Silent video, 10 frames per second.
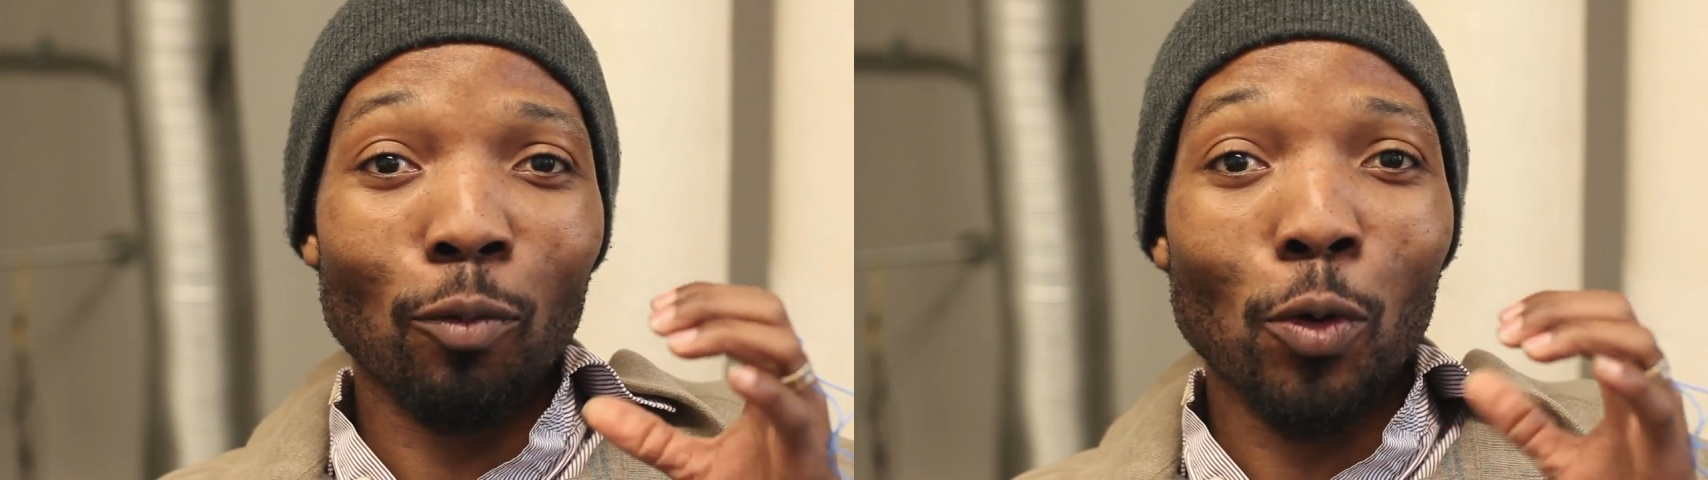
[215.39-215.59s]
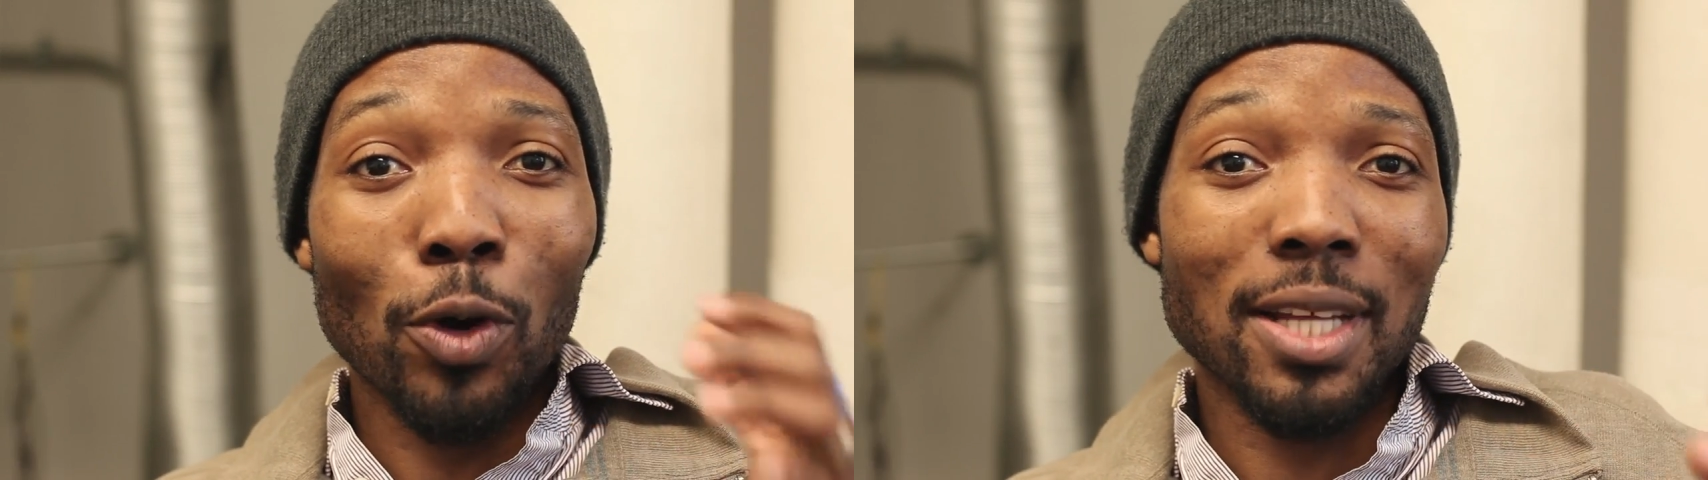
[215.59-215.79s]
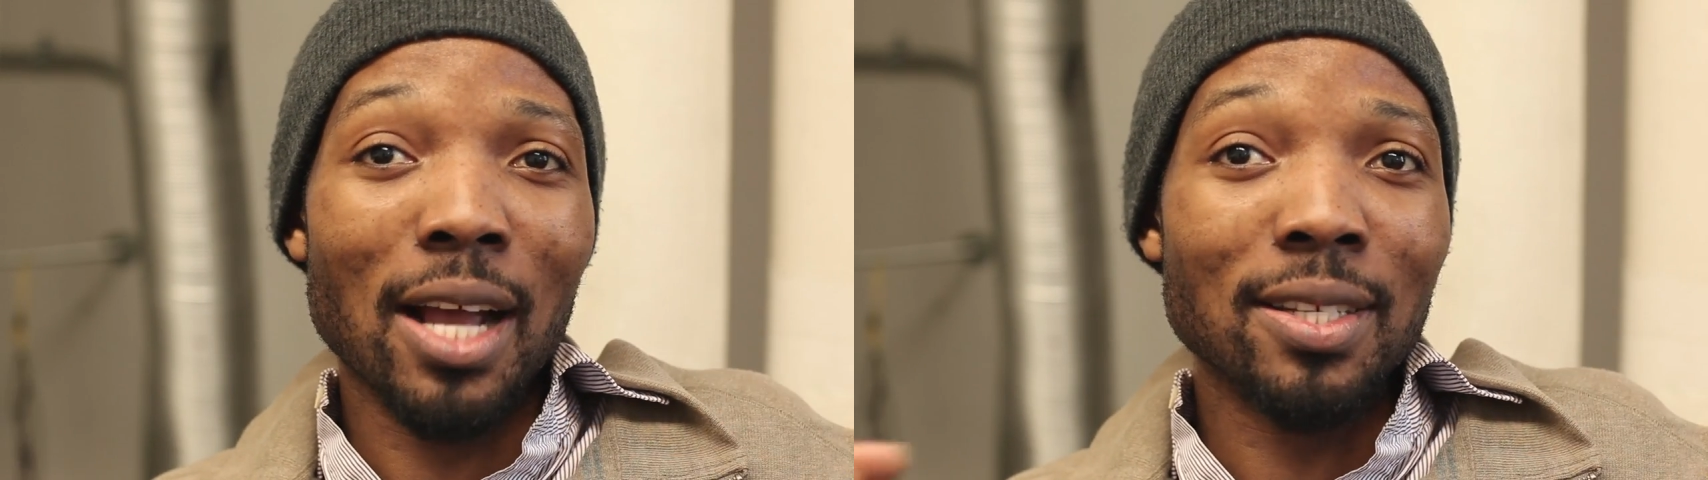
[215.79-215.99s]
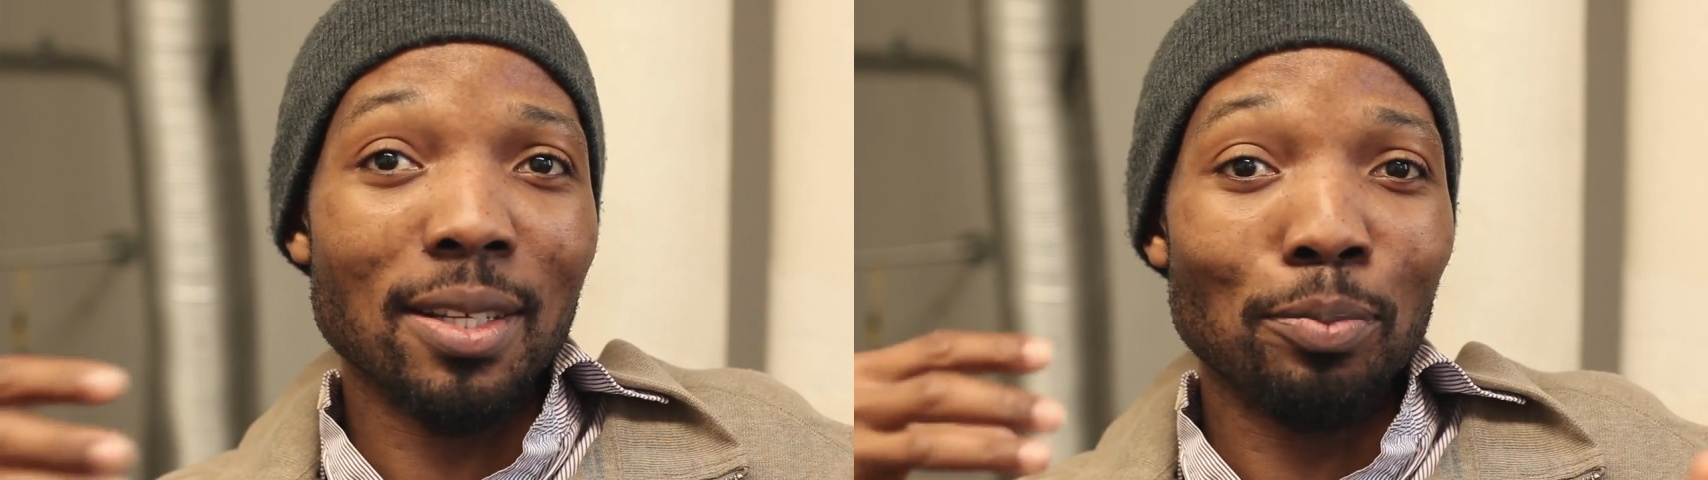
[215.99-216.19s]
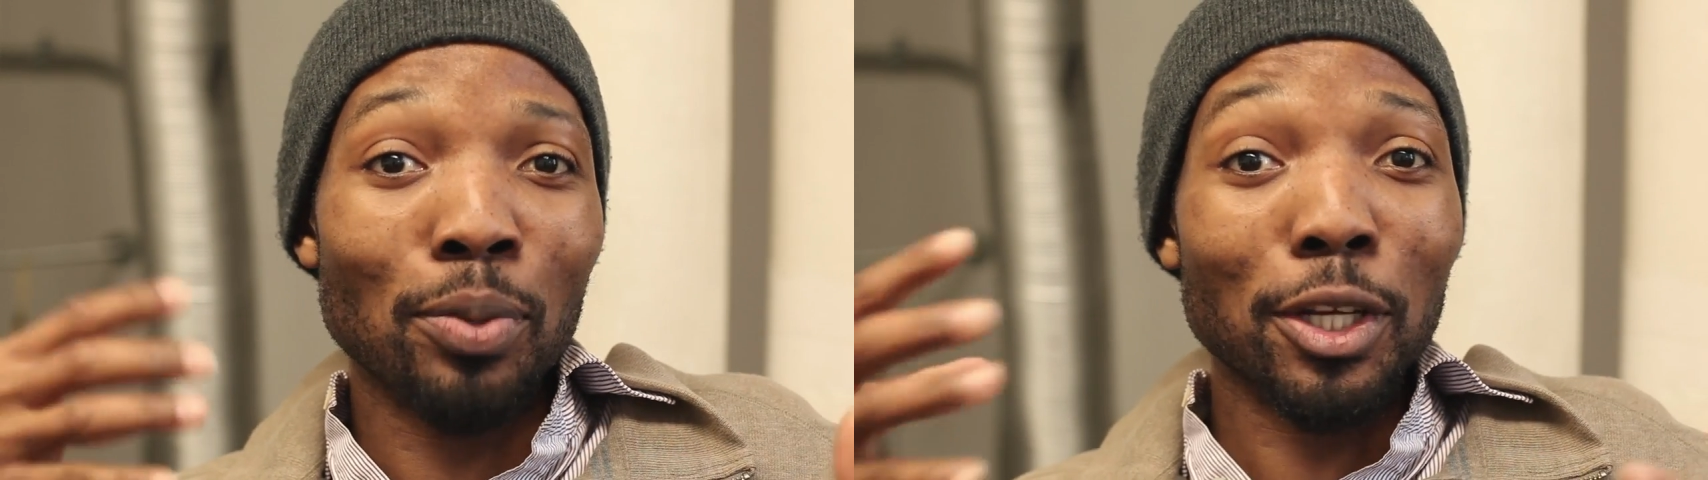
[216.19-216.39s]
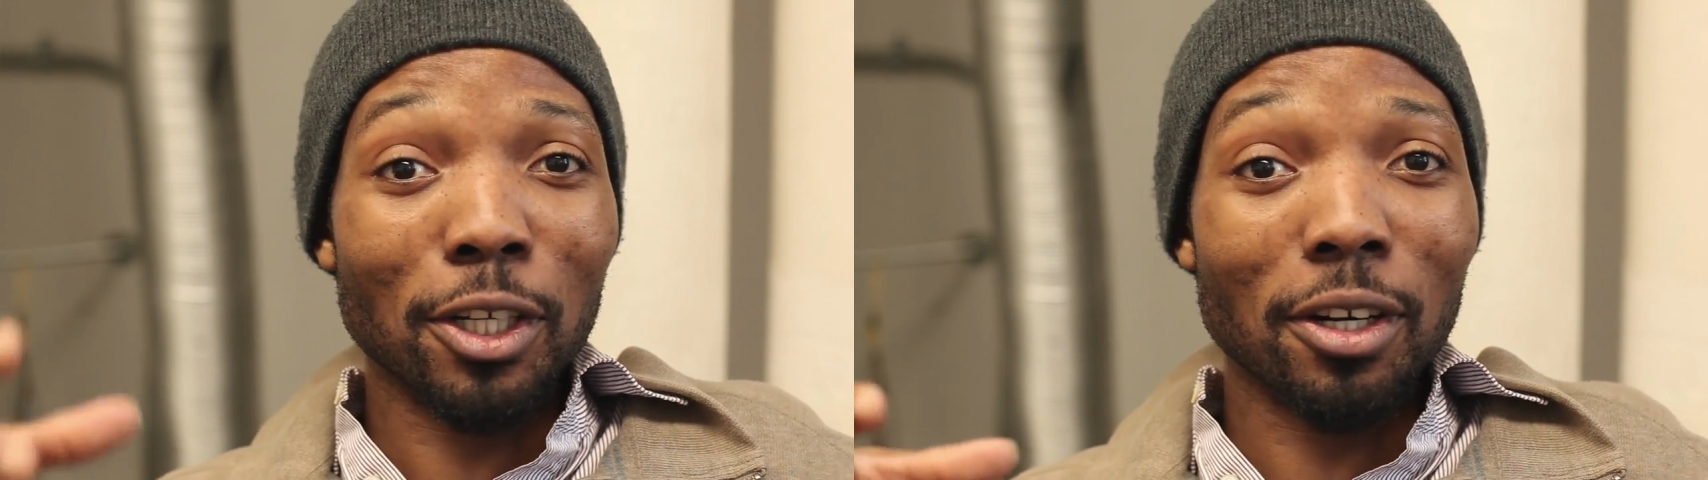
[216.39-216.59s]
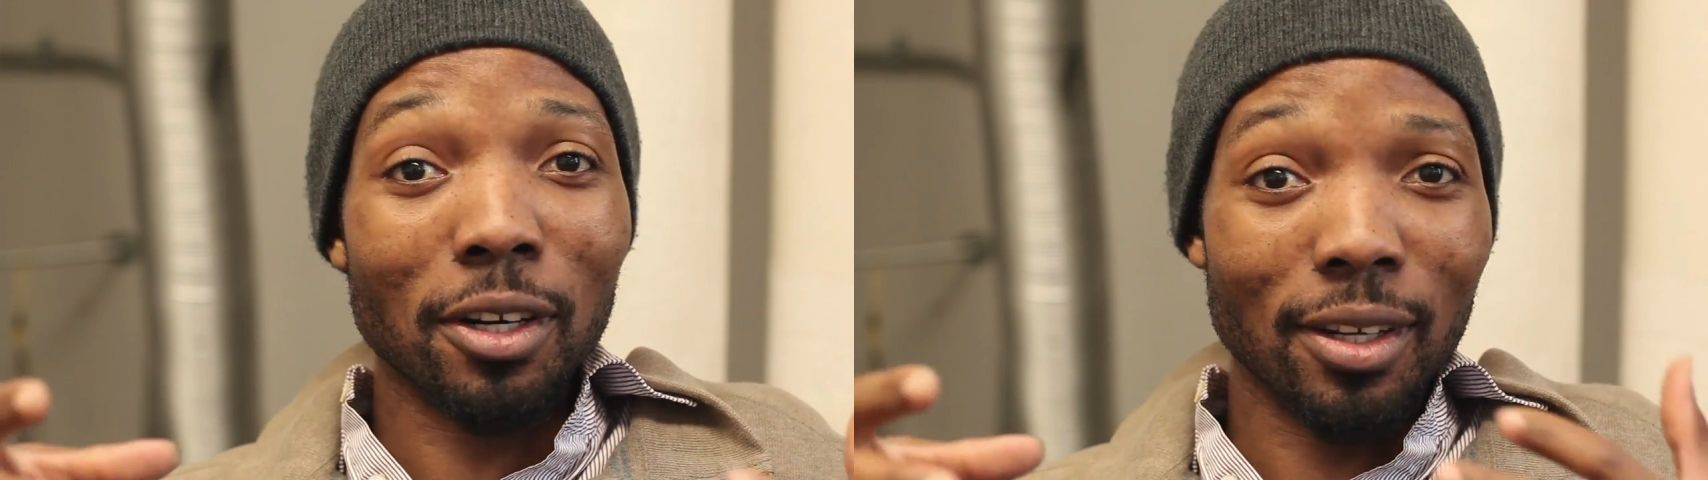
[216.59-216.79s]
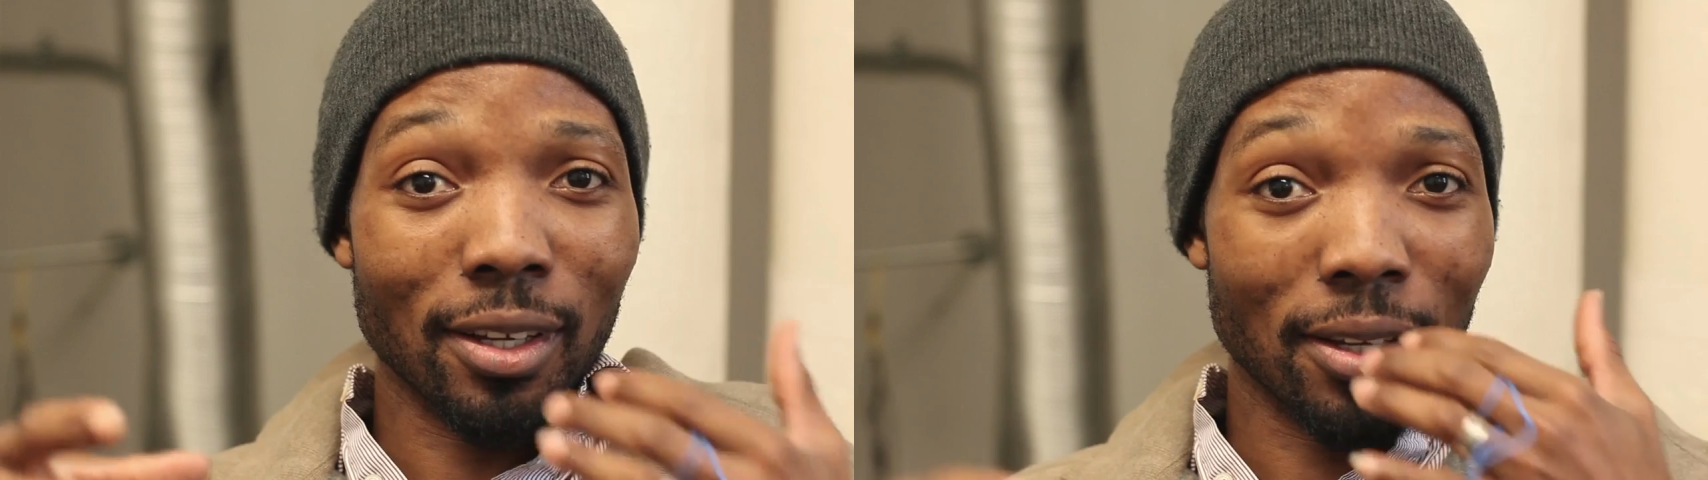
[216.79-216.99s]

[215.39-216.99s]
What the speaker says: words as a picture,